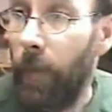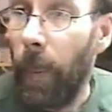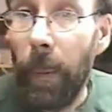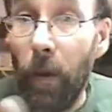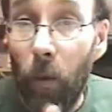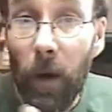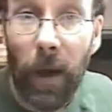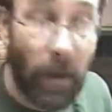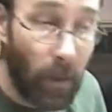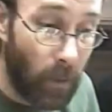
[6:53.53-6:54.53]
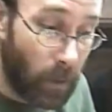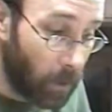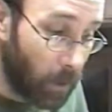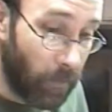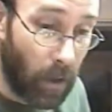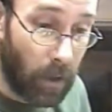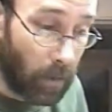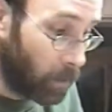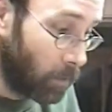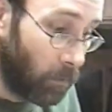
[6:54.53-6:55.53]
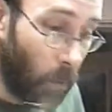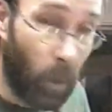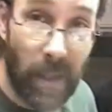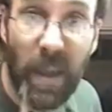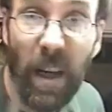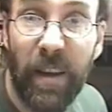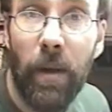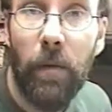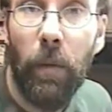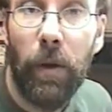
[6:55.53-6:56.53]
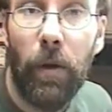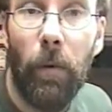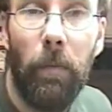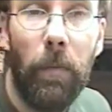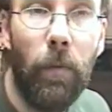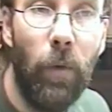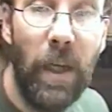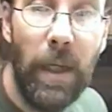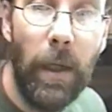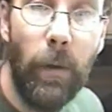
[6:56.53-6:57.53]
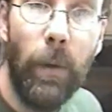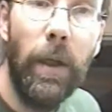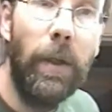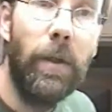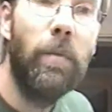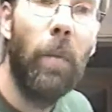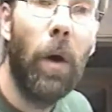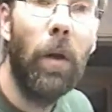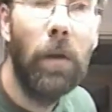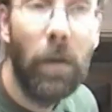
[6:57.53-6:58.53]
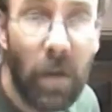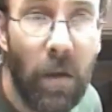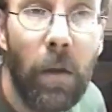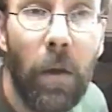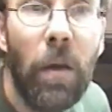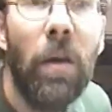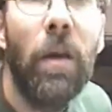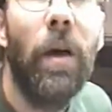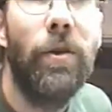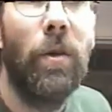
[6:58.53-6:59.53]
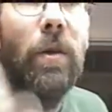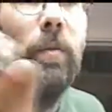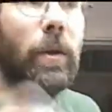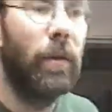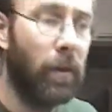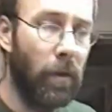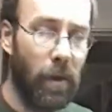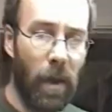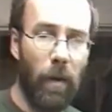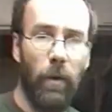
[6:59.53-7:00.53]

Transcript: What I use is I've got ones like this, but they're really, really small. I'd show you, but they're under the camera.